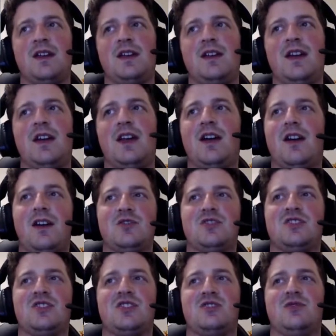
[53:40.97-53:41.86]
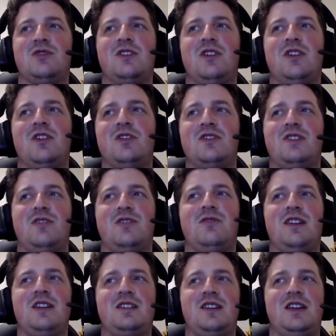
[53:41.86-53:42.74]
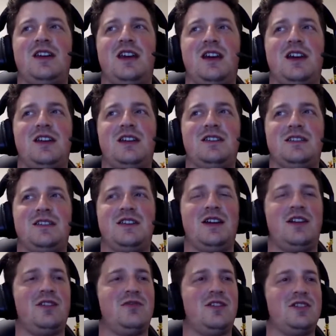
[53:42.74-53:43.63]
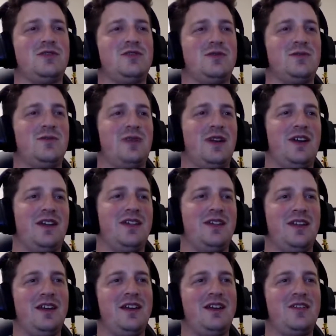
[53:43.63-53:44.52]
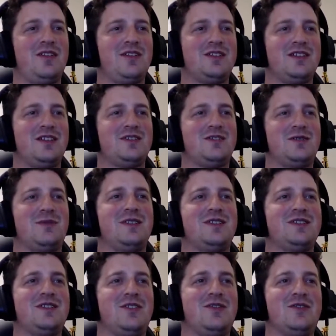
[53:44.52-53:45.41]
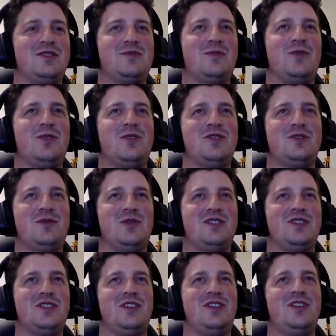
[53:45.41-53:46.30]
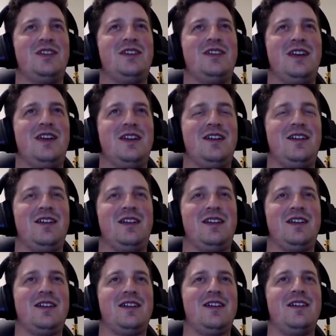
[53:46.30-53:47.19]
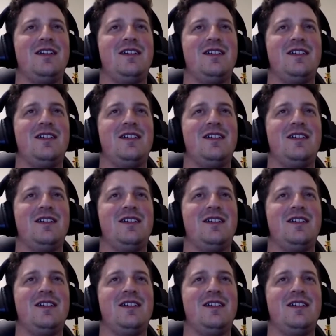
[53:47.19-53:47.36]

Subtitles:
Yeah, I was just looking at Aussie racing cars now, Russell, but I think those things would be so small and twitchy, you'd need like